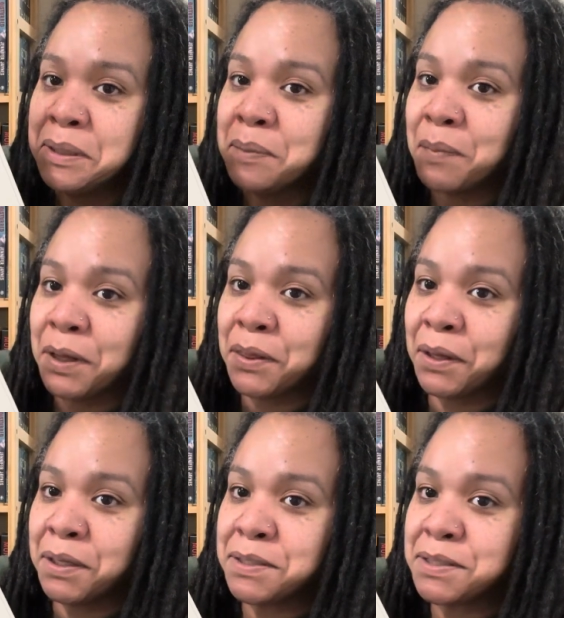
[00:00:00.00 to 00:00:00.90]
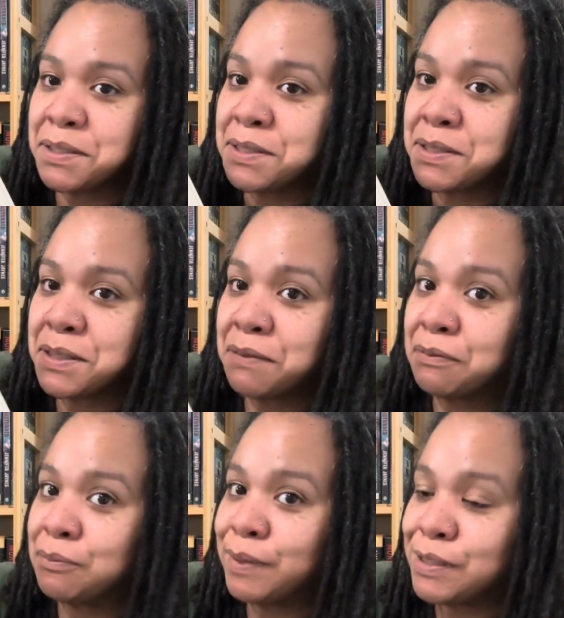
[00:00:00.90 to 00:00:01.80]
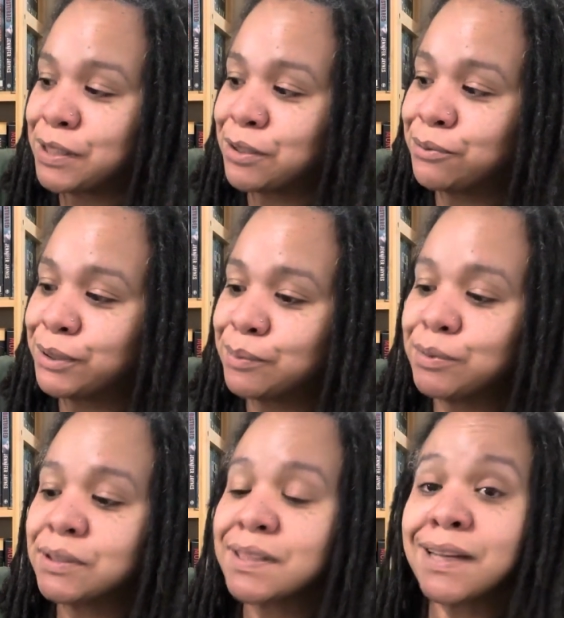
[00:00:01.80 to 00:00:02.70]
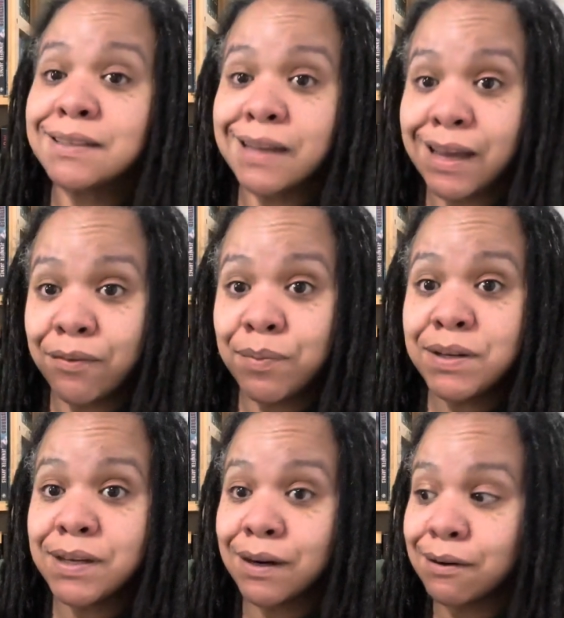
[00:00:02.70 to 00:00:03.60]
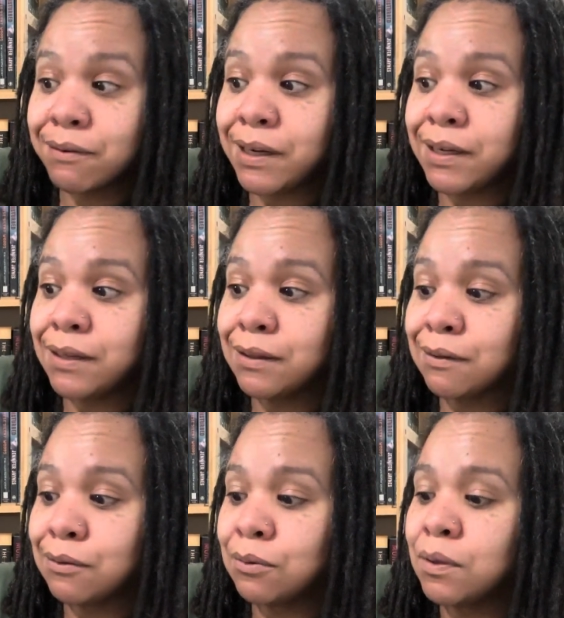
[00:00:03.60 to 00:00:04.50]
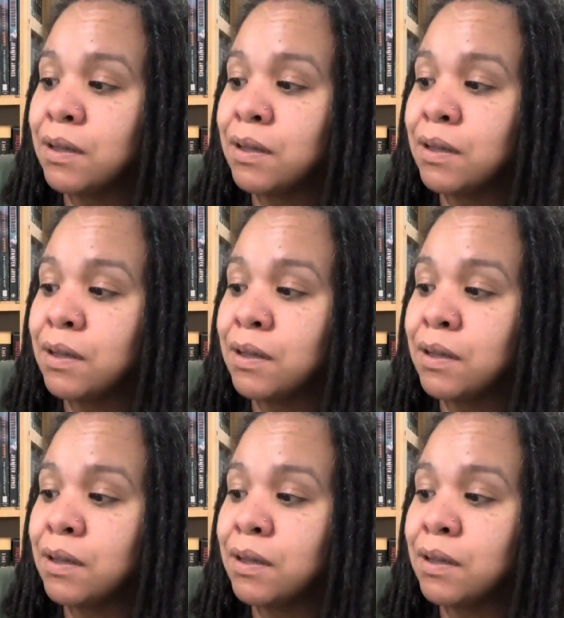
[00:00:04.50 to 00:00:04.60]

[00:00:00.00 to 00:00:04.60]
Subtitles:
my thoughts and stuff from my January books. I have been decorating though.